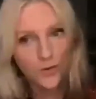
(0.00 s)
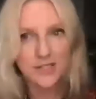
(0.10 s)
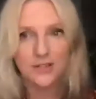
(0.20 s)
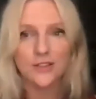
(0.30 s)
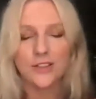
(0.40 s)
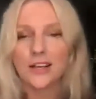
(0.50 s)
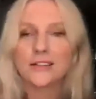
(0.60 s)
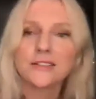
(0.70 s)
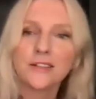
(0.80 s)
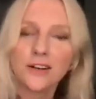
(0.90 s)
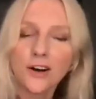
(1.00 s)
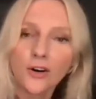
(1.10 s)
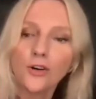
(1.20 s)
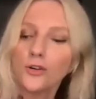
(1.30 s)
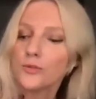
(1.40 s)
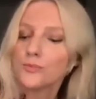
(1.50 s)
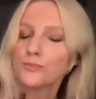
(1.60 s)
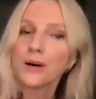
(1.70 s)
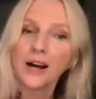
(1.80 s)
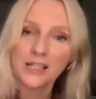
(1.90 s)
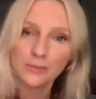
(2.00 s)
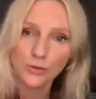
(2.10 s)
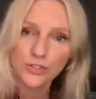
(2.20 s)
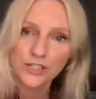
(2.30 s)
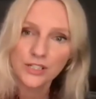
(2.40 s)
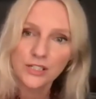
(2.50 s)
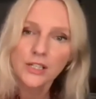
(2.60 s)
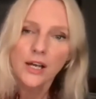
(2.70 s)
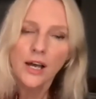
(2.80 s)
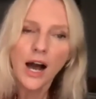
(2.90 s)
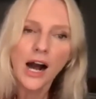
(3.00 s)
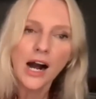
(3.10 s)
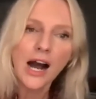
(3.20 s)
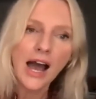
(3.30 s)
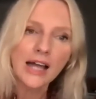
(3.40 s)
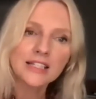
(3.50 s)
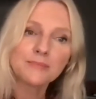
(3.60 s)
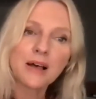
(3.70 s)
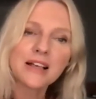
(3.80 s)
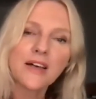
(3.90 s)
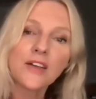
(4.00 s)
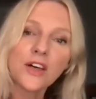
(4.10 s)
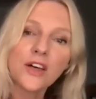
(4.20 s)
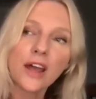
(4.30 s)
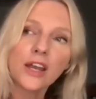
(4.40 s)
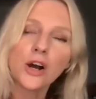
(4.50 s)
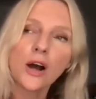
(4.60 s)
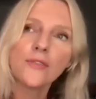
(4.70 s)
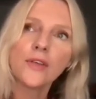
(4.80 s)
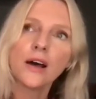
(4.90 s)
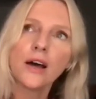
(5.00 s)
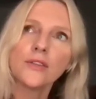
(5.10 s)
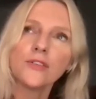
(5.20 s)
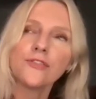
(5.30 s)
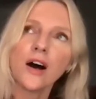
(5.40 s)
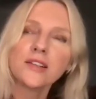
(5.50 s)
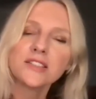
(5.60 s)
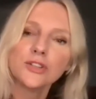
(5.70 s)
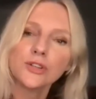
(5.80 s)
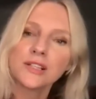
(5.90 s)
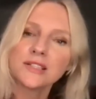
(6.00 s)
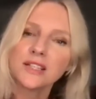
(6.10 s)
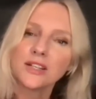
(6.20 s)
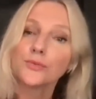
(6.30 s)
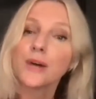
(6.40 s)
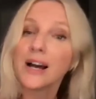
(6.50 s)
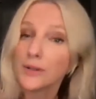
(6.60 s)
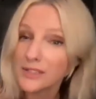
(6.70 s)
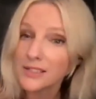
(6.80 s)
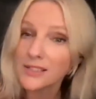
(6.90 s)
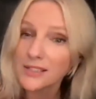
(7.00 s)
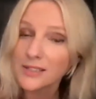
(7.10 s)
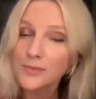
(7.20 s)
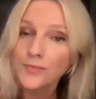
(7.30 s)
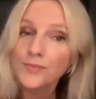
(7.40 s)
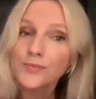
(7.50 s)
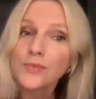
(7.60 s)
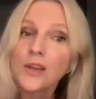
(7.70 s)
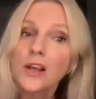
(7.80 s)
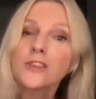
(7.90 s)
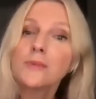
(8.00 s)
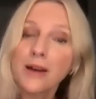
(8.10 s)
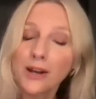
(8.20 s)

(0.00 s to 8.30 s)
other things is a whole pile of bullshit, and to, and the faster you can see around it, the better